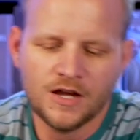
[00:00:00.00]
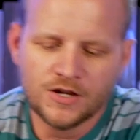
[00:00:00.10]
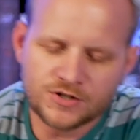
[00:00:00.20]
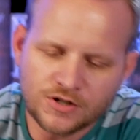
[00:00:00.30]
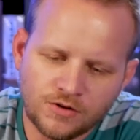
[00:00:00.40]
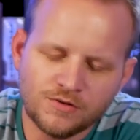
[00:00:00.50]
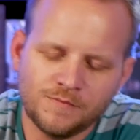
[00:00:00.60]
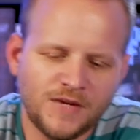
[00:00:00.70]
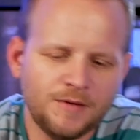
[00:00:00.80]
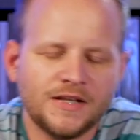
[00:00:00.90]
So
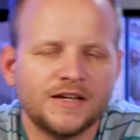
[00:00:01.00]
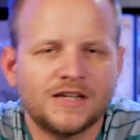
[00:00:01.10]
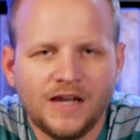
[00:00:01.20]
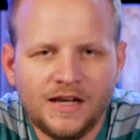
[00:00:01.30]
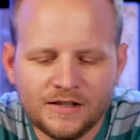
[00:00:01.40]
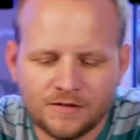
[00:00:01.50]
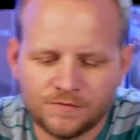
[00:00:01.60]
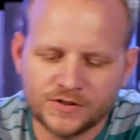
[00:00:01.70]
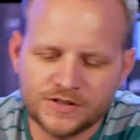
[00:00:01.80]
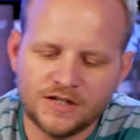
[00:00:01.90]
maybe like in Alien
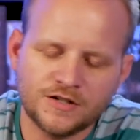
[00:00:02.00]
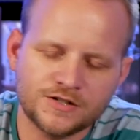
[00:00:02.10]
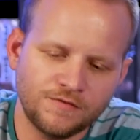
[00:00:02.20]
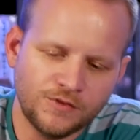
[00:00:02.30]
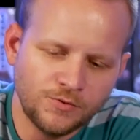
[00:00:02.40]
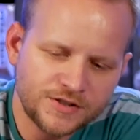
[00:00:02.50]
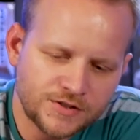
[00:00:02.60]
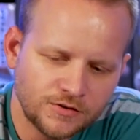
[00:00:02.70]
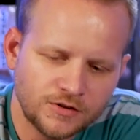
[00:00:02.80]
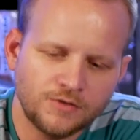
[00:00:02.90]
Frontiers, if you went
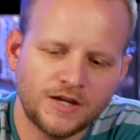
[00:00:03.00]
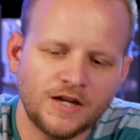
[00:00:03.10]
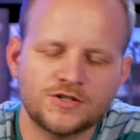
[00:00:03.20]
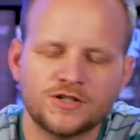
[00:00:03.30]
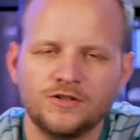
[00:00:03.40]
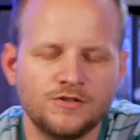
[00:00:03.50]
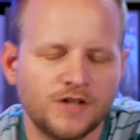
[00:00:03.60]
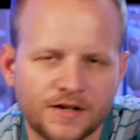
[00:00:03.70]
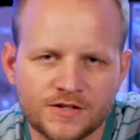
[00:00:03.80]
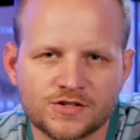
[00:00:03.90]
to a location, you
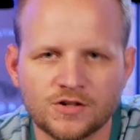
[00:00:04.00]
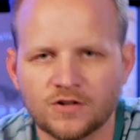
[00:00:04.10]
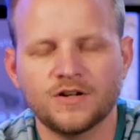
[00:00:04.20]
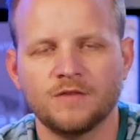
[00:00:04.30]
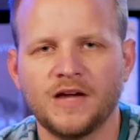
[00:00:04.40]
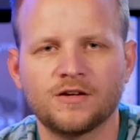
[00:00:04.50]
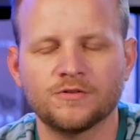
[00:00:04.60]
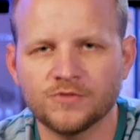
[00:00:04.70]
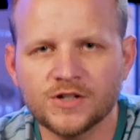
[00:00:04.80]
got a certain amount of